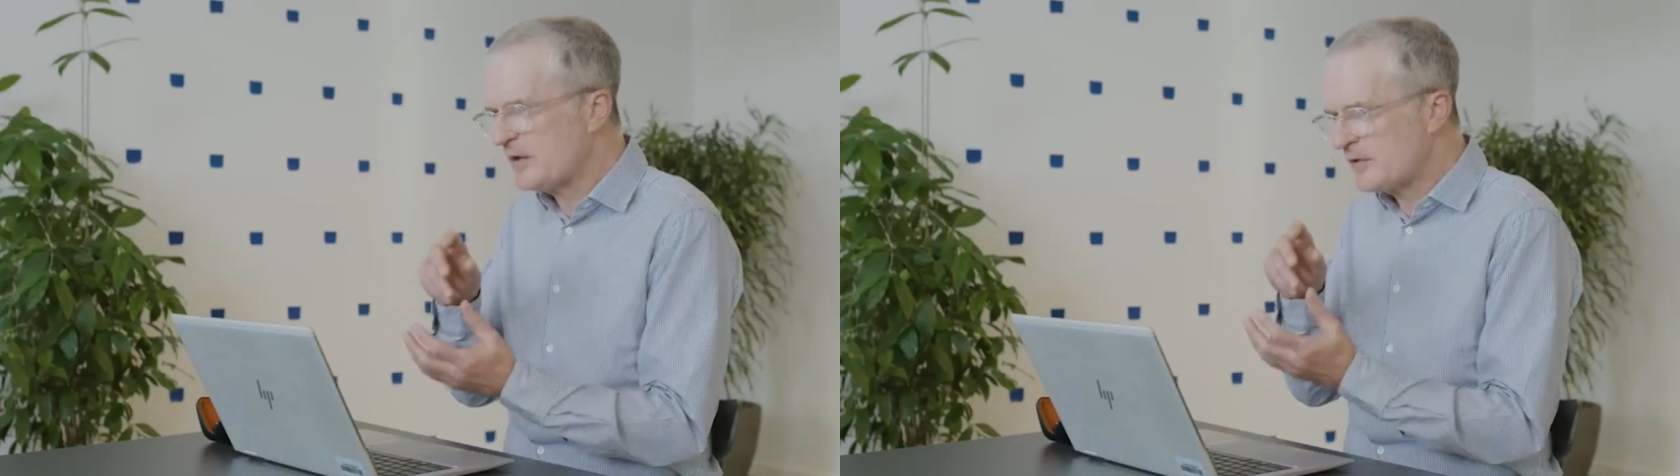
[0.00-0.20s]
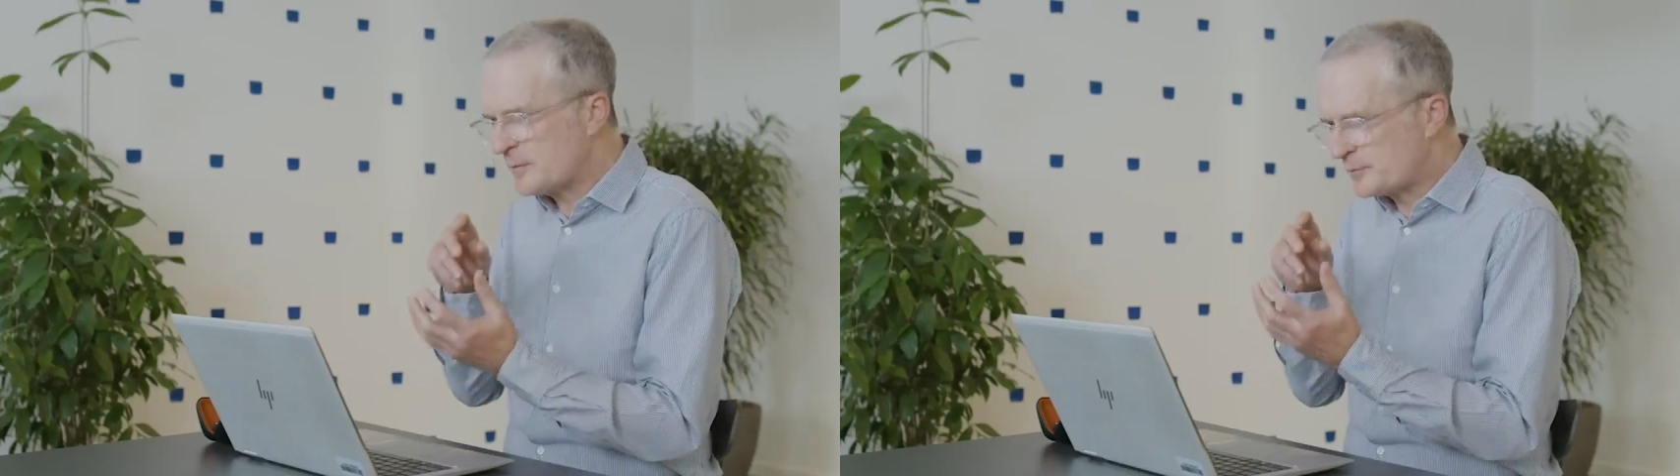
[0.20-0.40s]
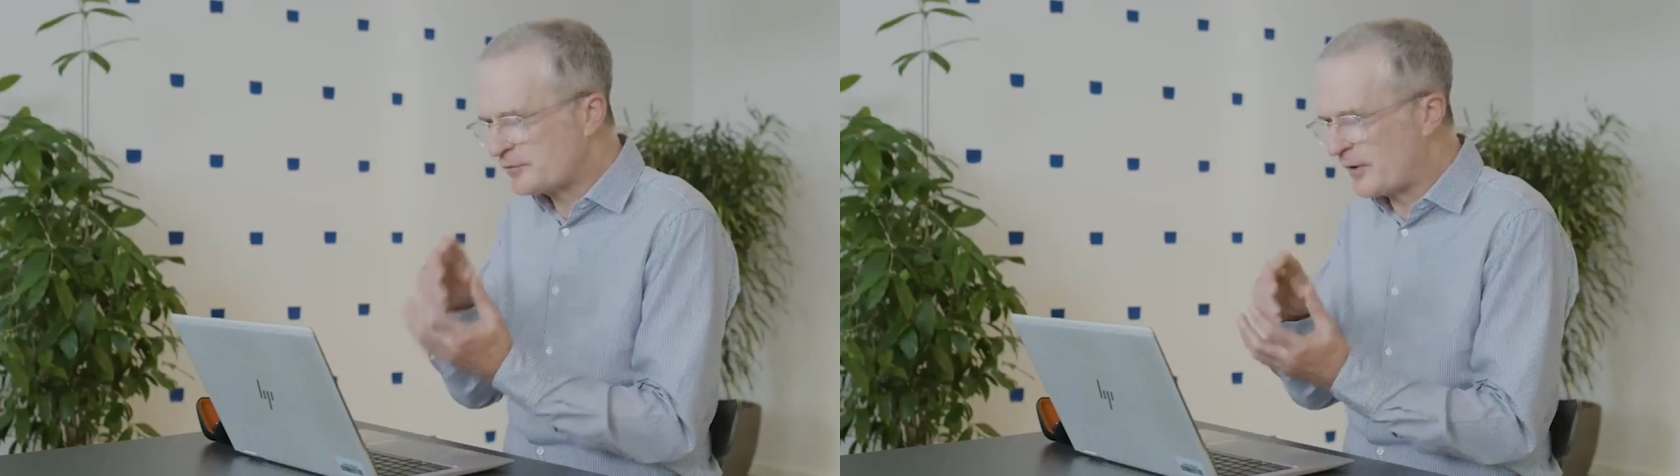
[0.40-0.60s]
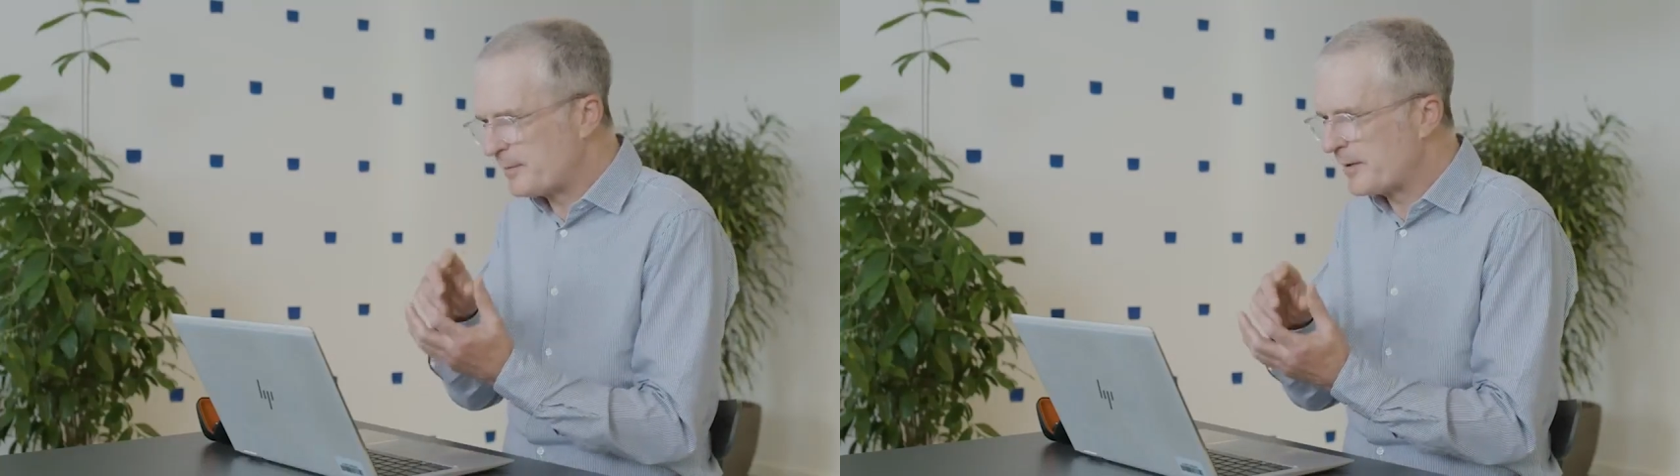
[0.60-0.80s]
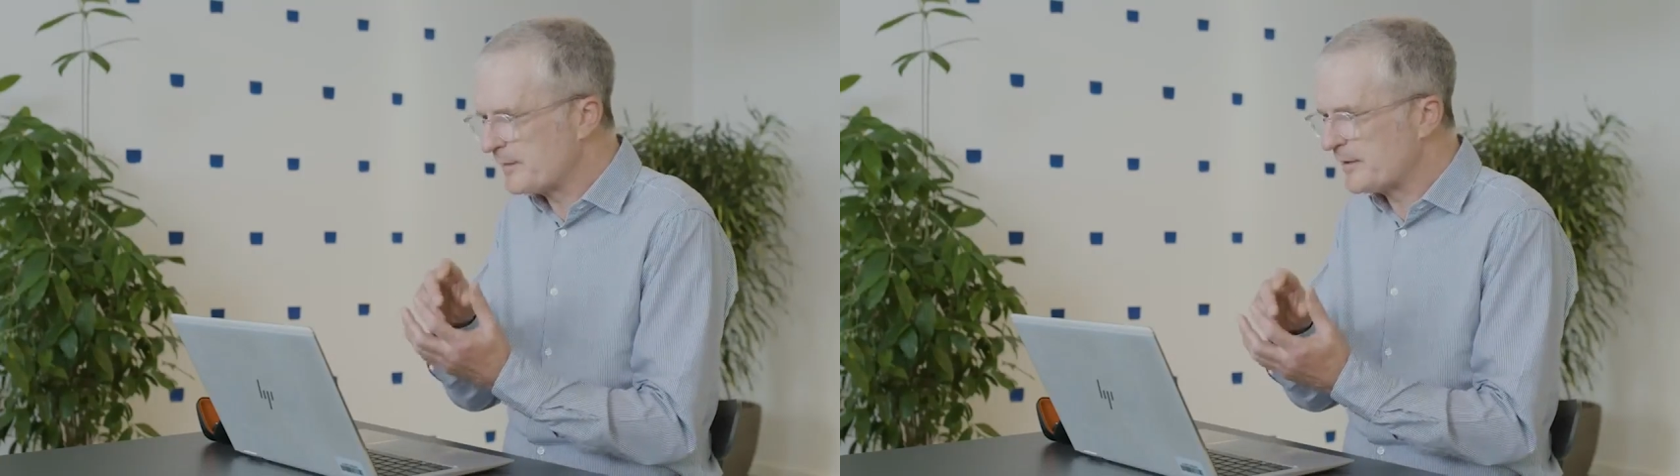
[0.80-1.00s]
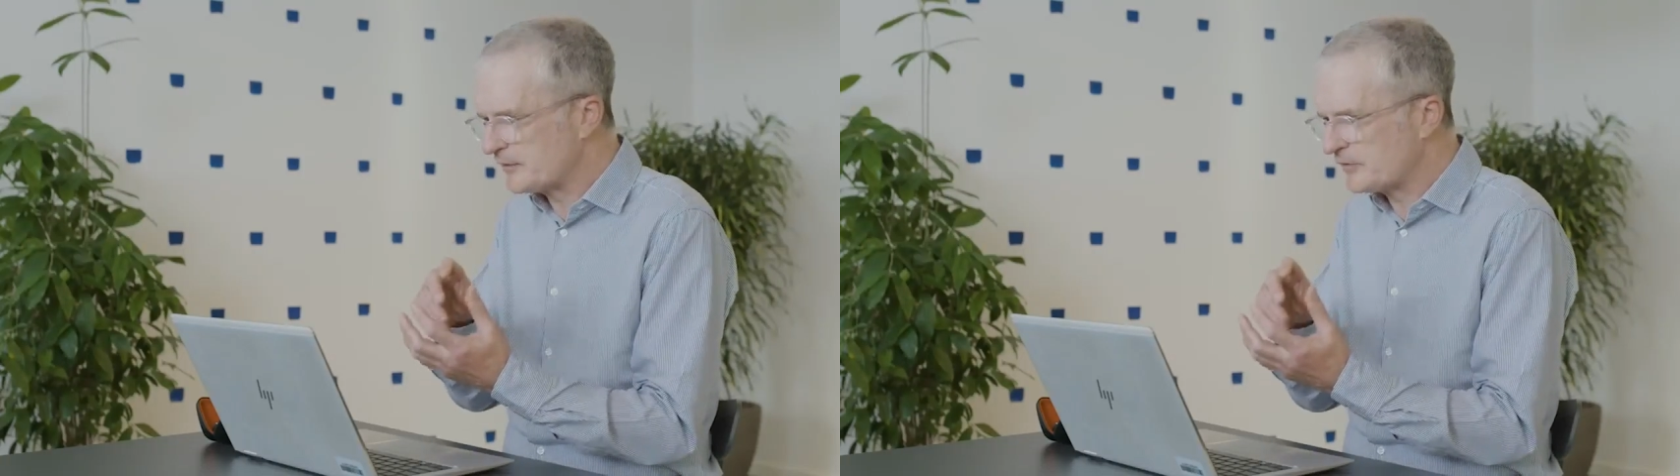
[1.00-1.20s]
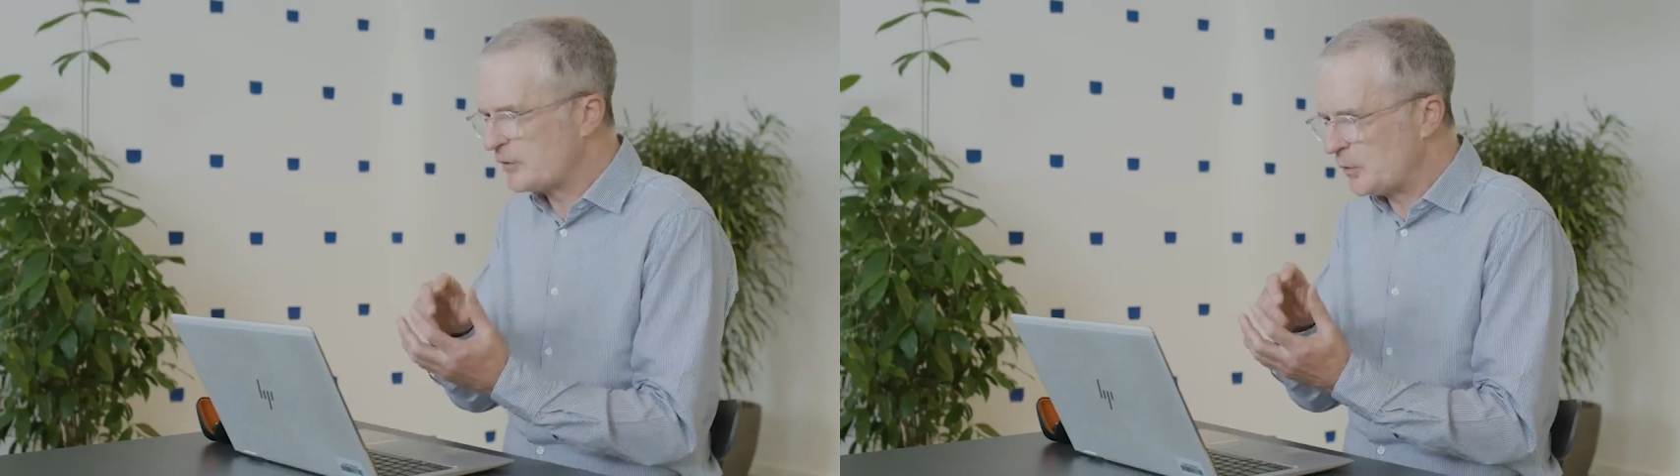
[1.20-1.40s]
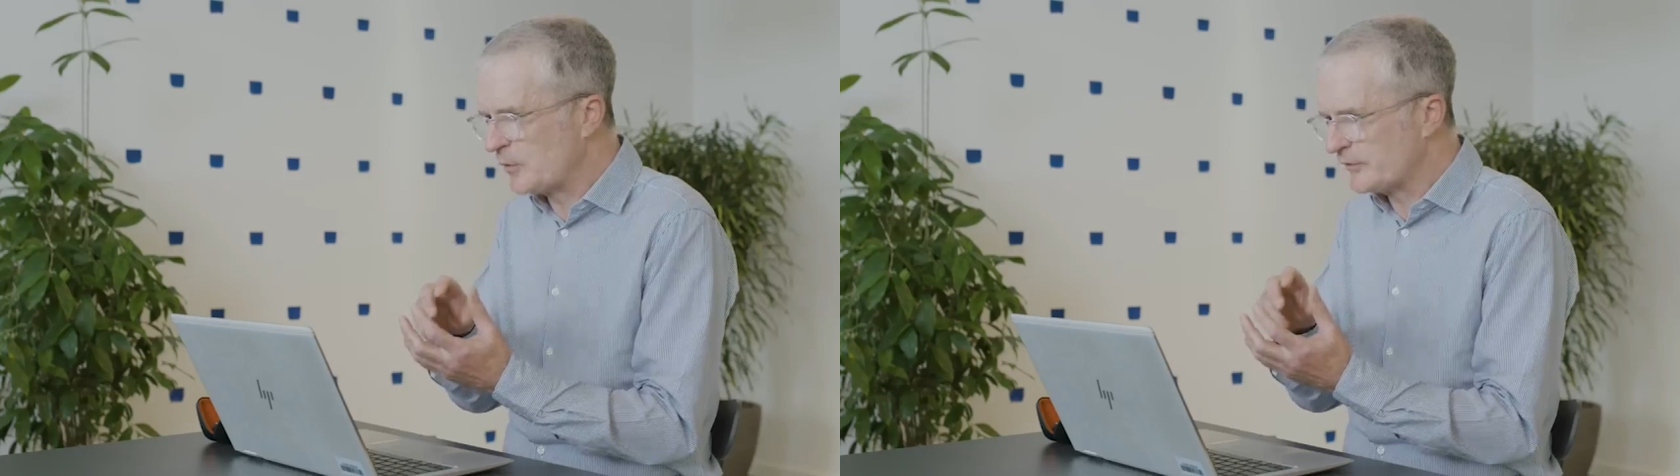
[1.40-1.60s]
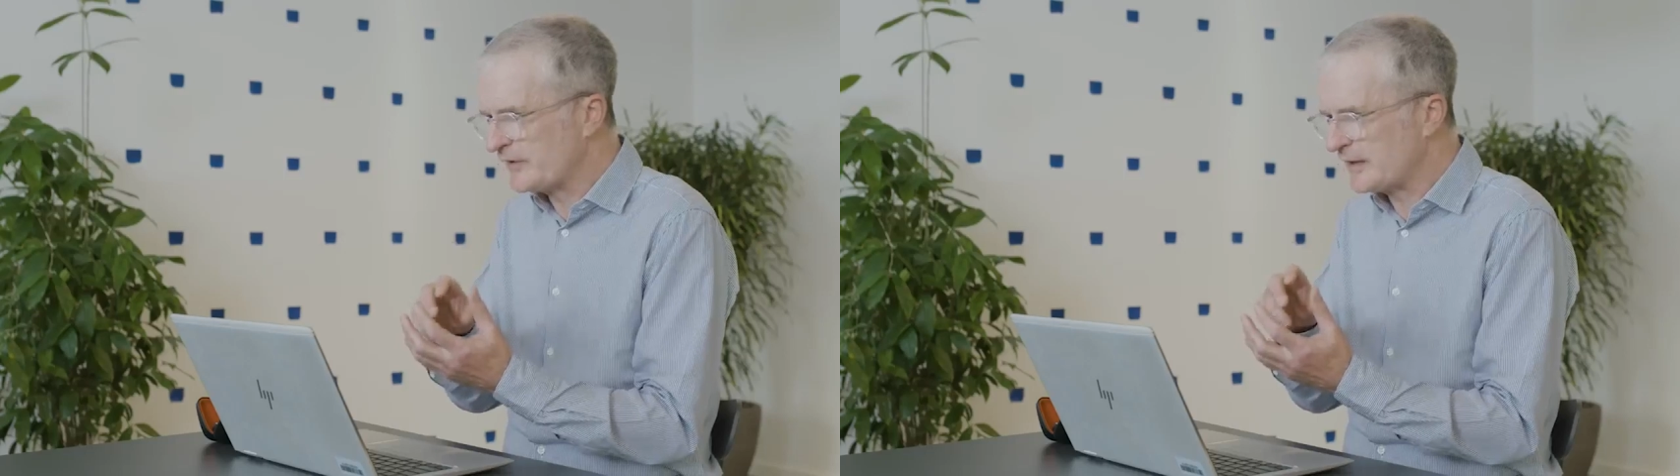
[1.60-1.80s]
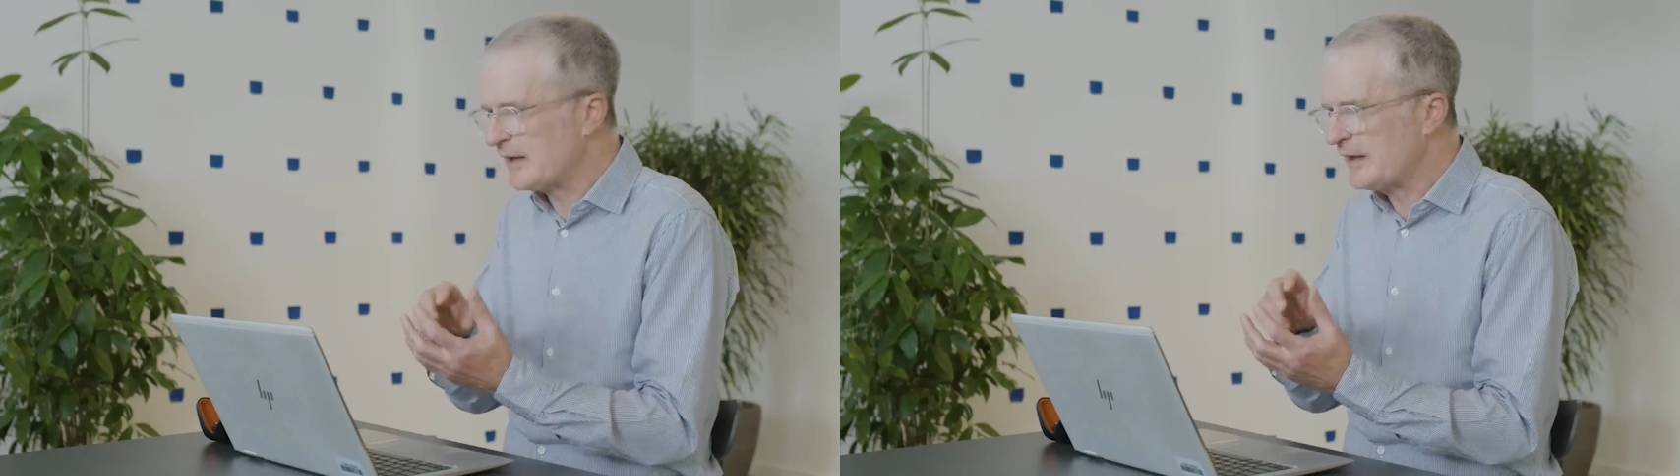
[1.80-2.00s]
the problem that's
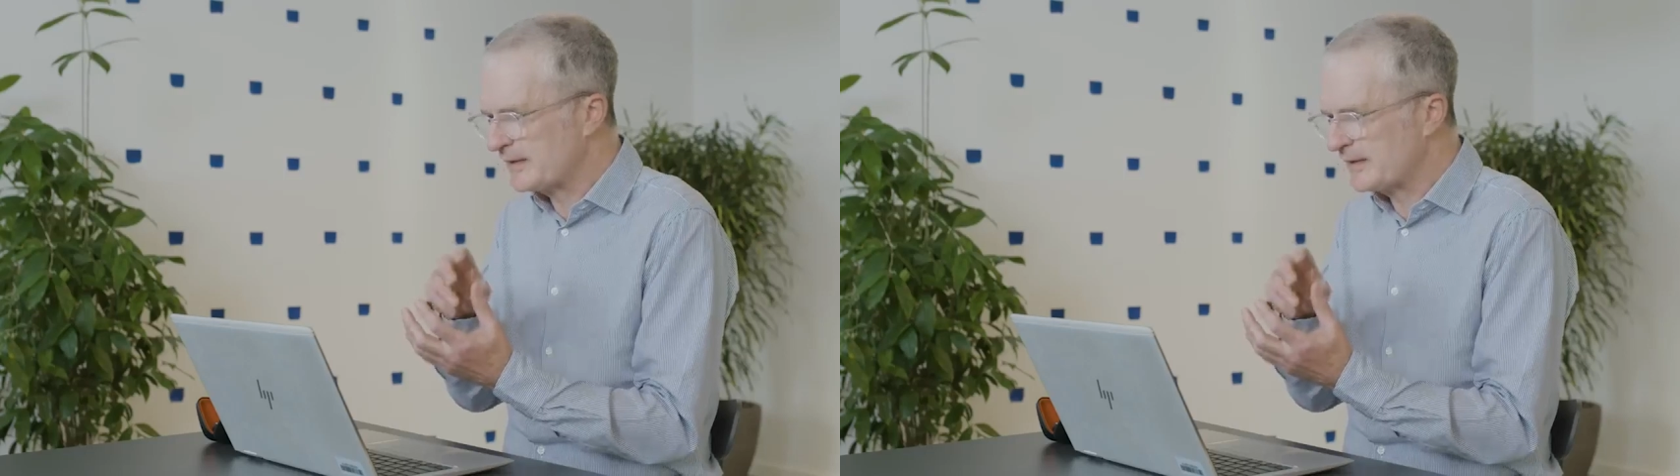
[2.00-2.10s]
causing